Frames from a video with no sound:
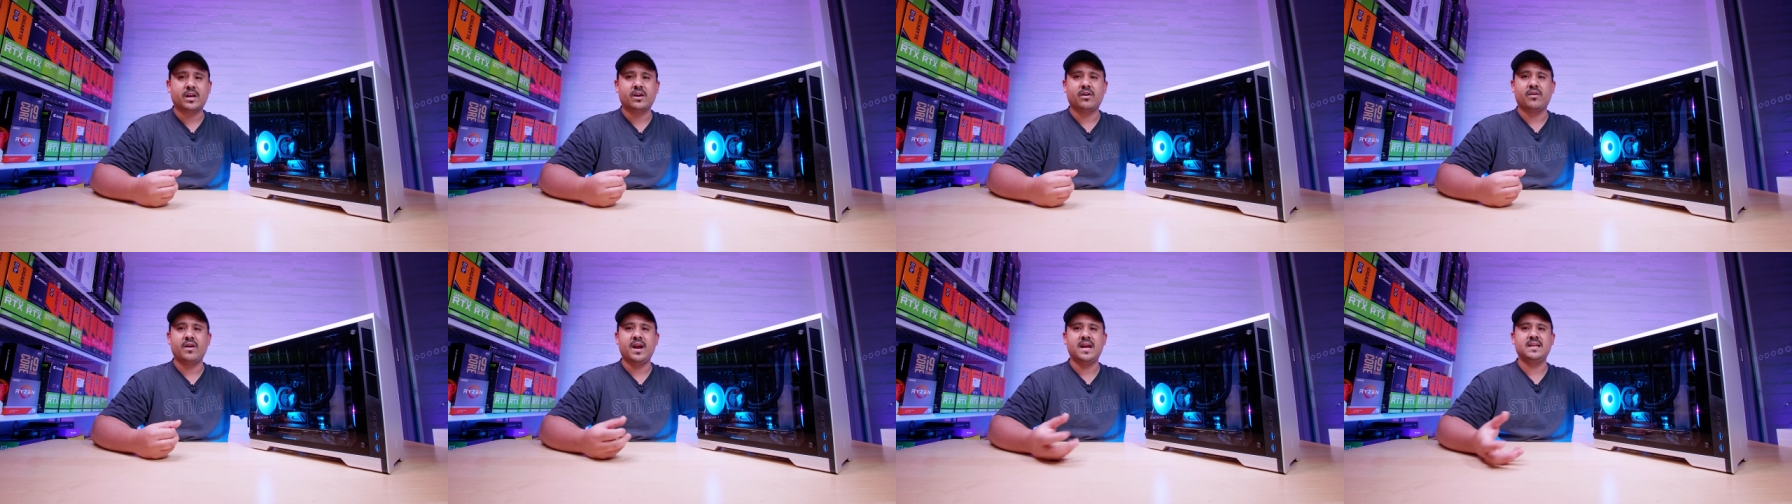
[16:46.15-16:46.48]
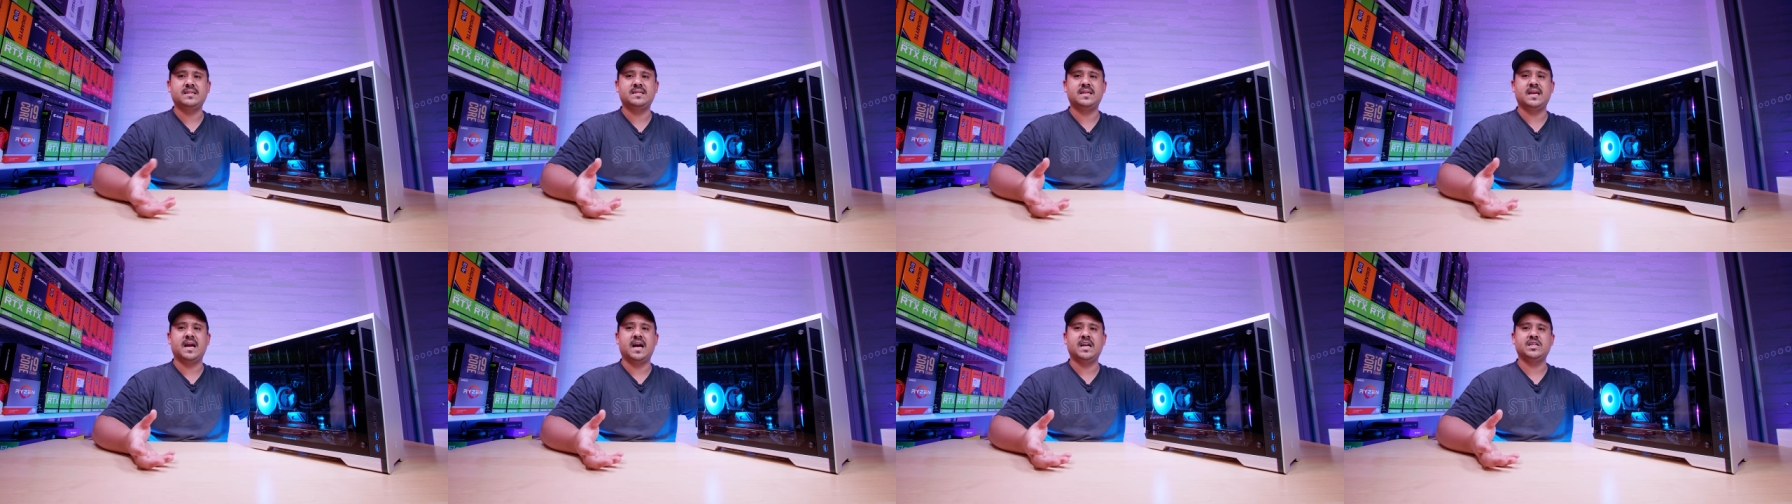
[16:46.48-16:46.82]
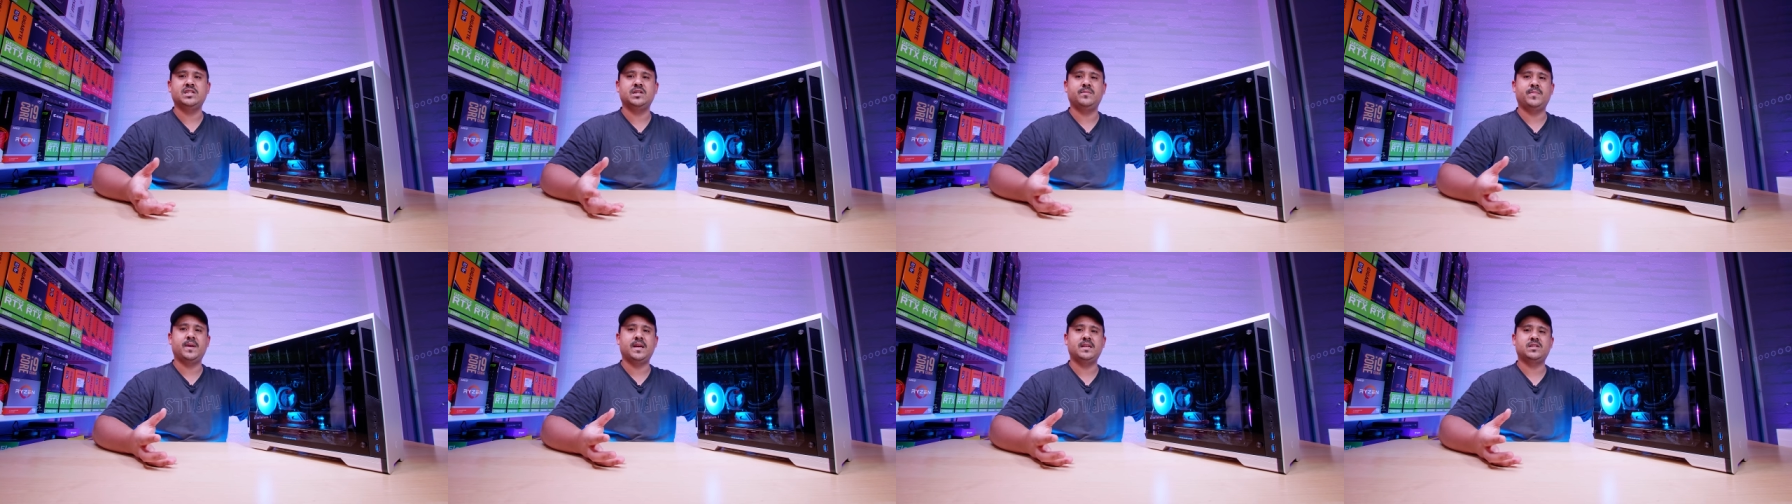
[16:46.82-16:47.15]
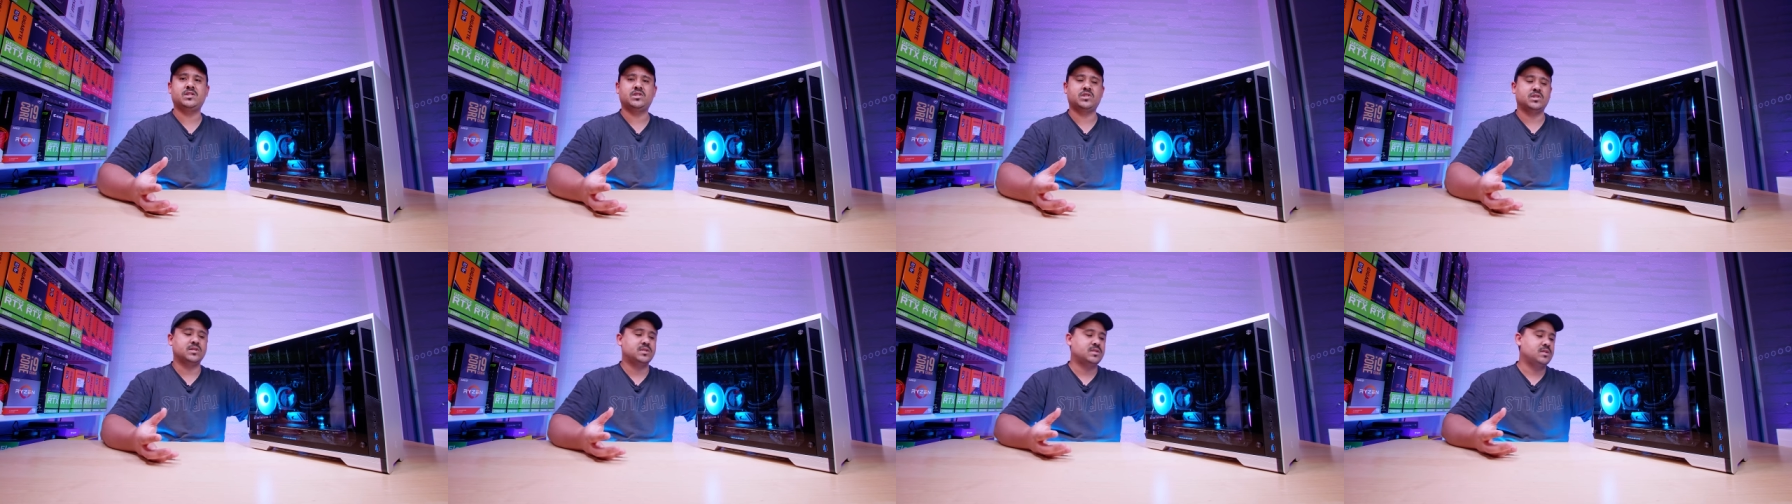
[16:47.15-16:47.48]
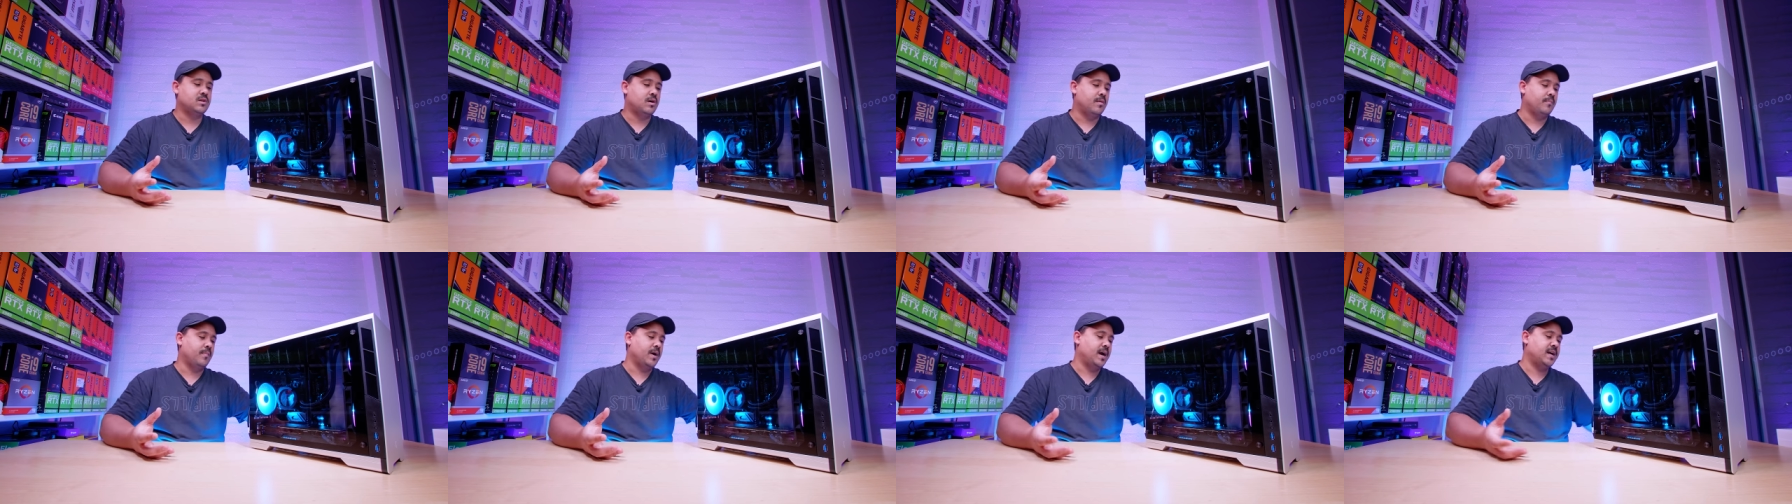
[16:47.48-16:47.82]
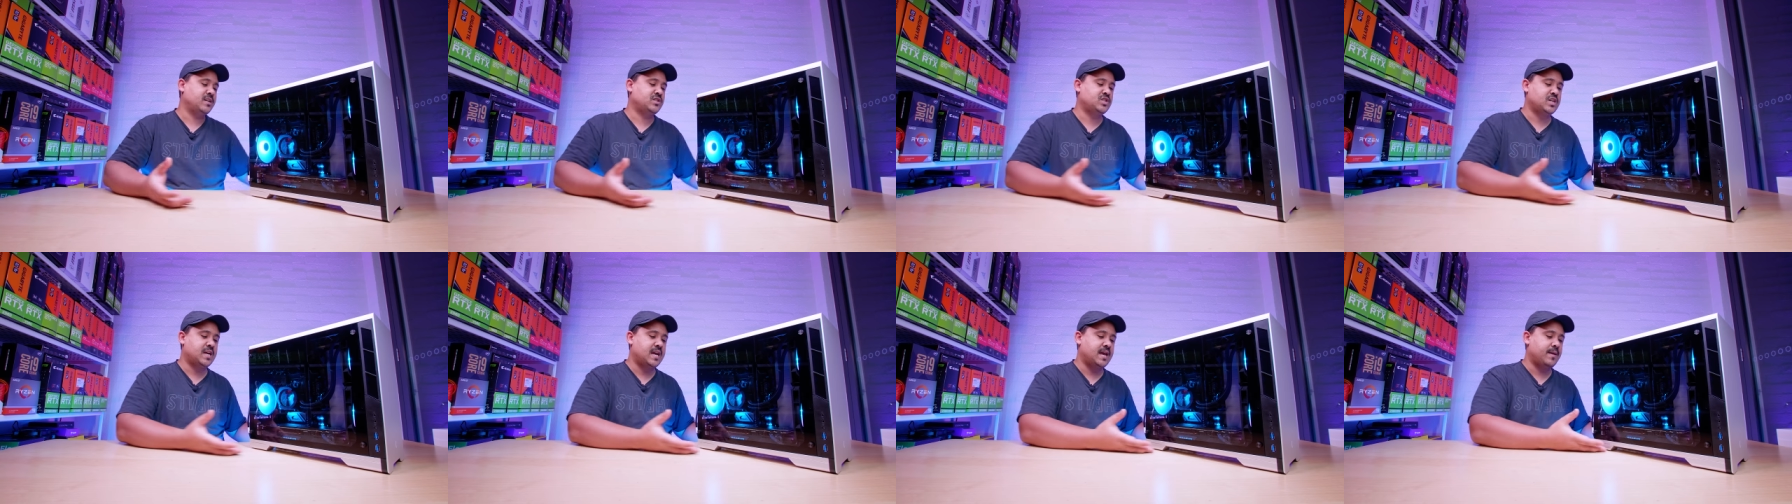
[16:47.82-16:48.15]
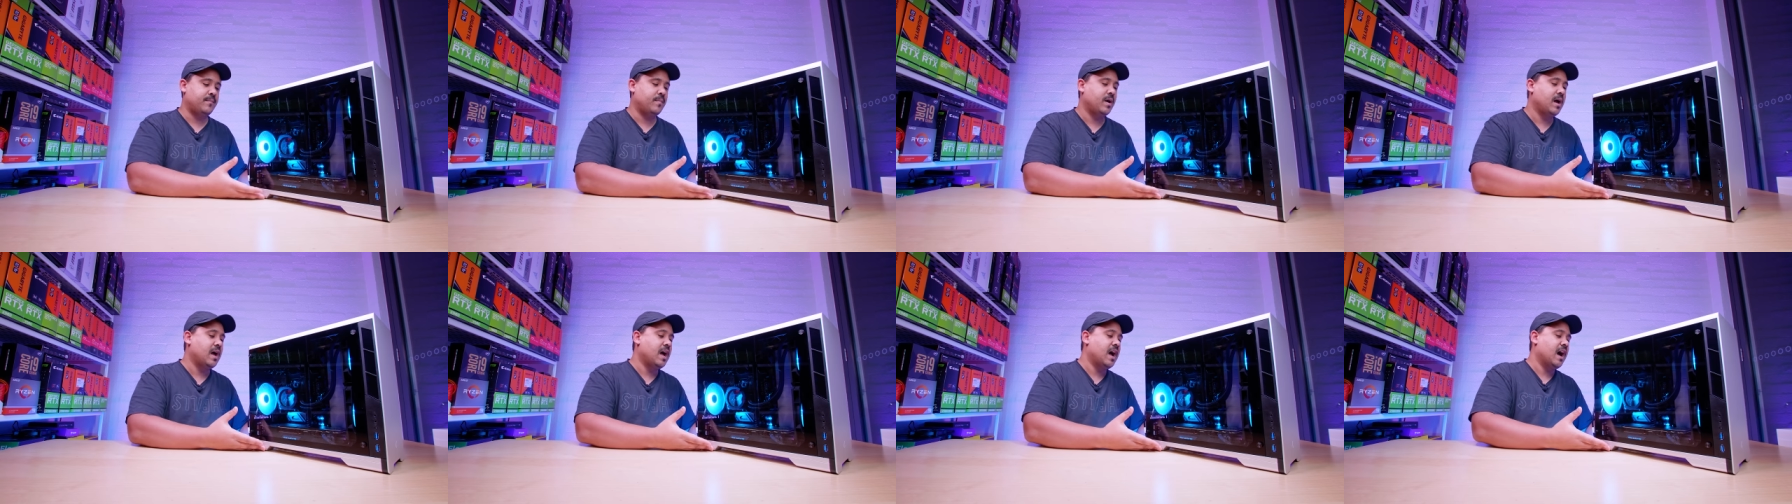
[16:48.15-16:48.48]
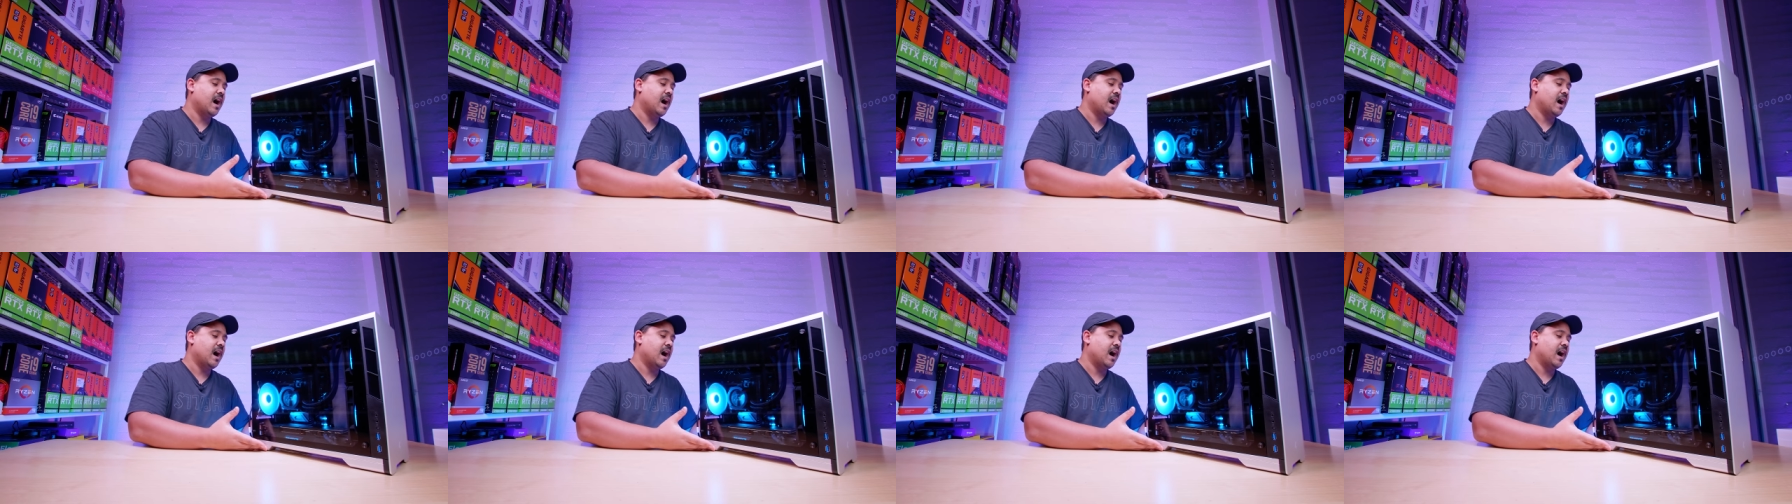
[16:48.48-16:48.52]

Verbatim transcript: crazy RGB, it's just not my jam.